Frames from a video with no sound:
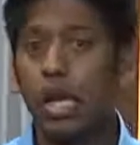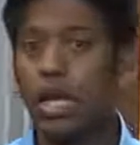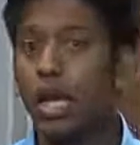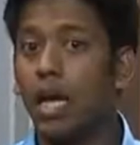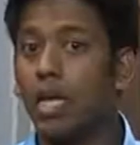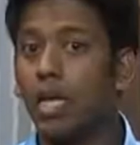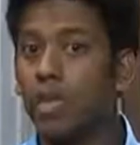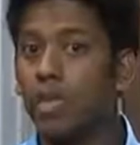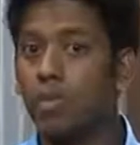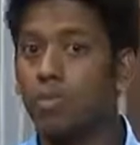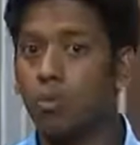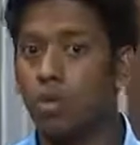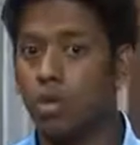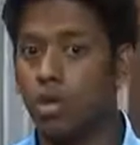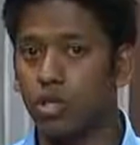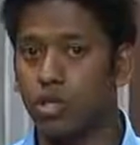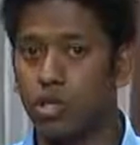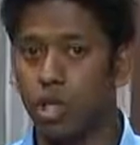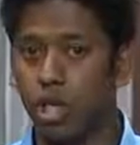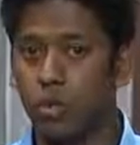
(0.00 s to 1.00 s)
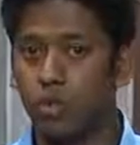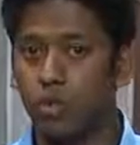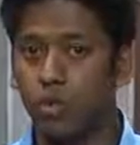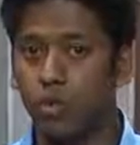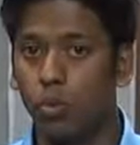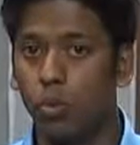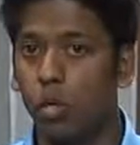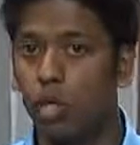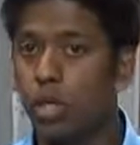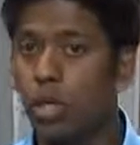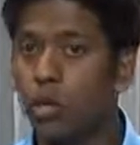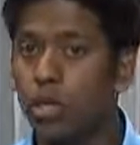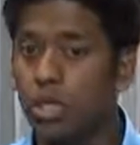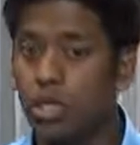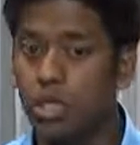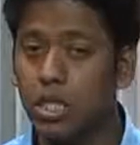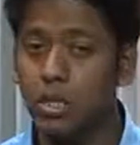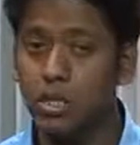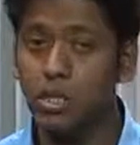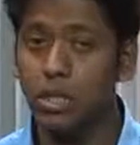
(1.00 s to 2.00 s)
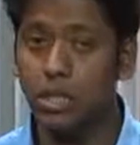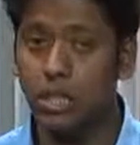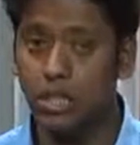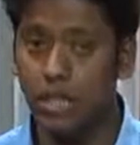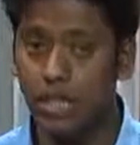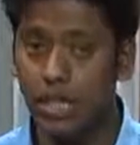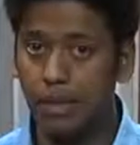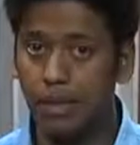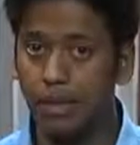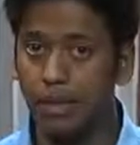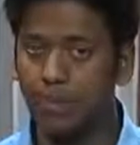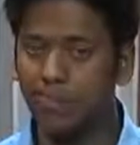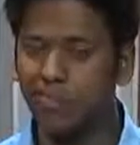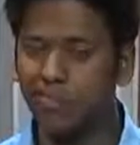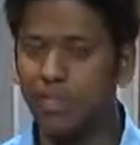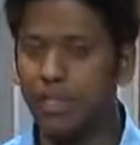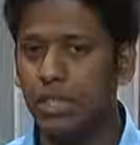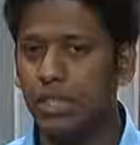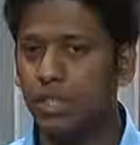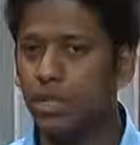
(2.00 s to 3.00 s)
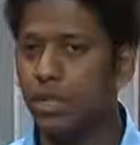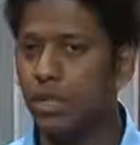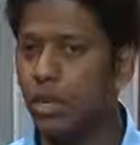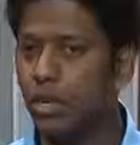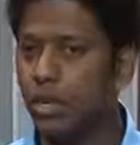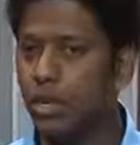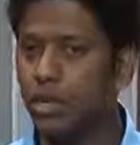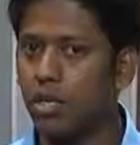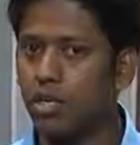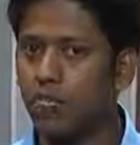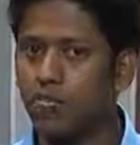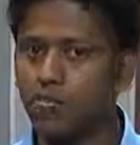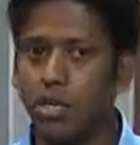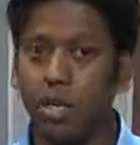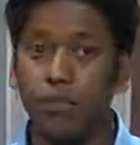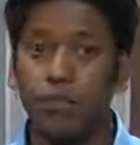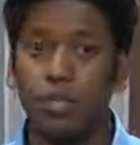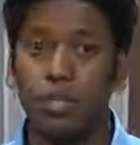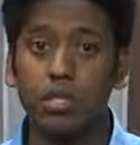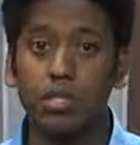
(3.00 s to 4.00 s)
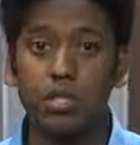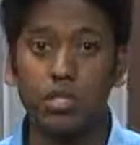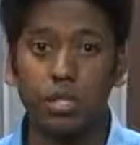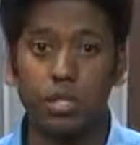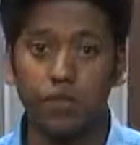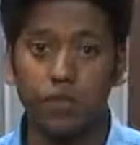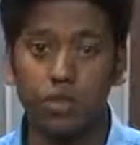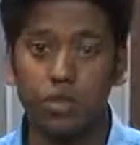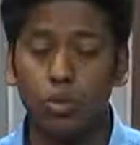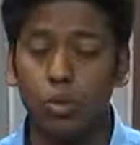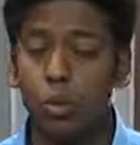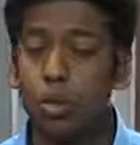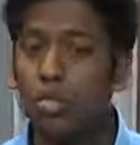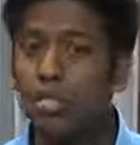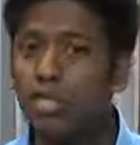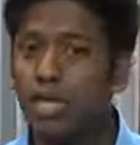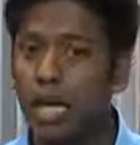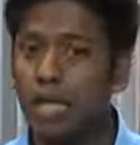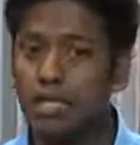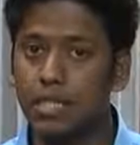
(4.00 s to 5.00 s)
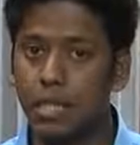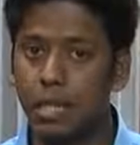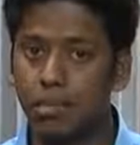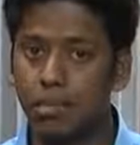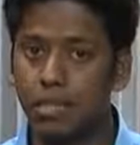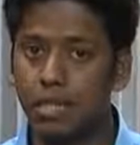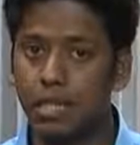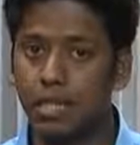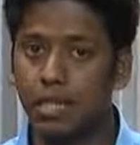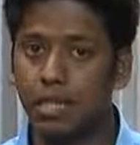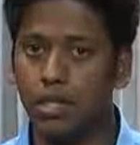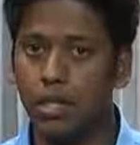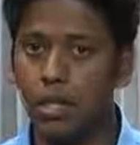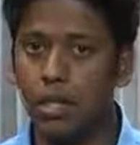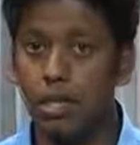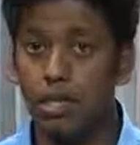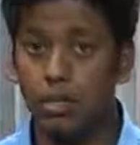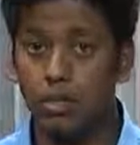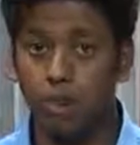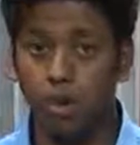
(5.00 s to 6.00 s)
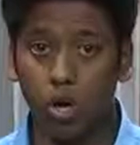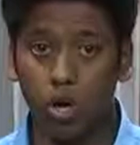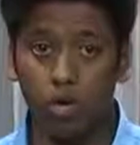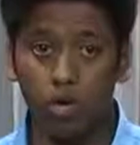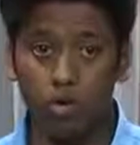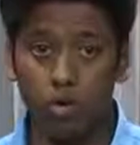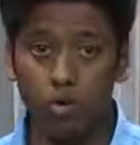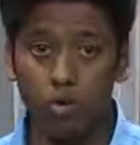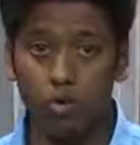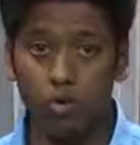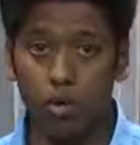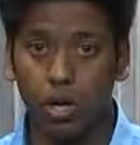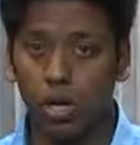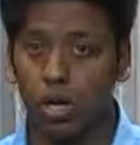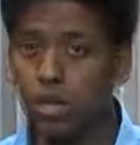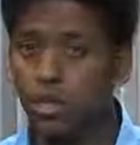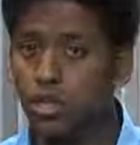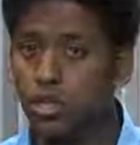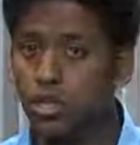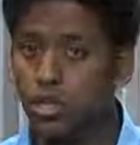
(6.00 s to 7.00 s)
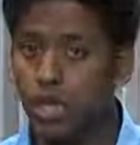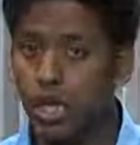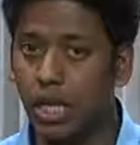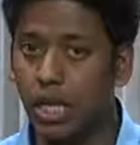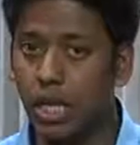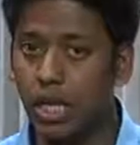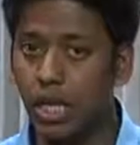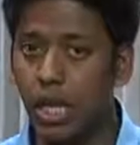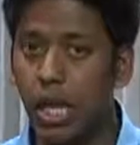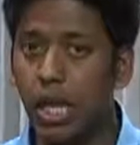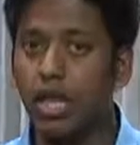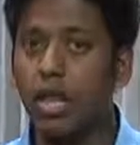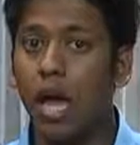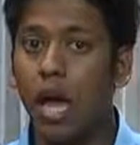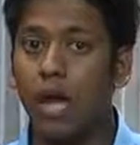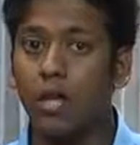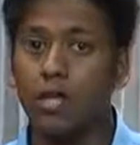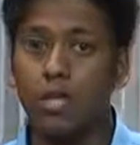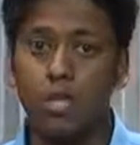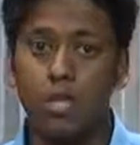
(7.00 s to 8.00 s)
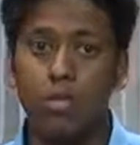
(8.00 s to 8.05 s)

Now, in this workshop, we're going to use an example of a generic software as a service or SaaS company to walk through understanding and how to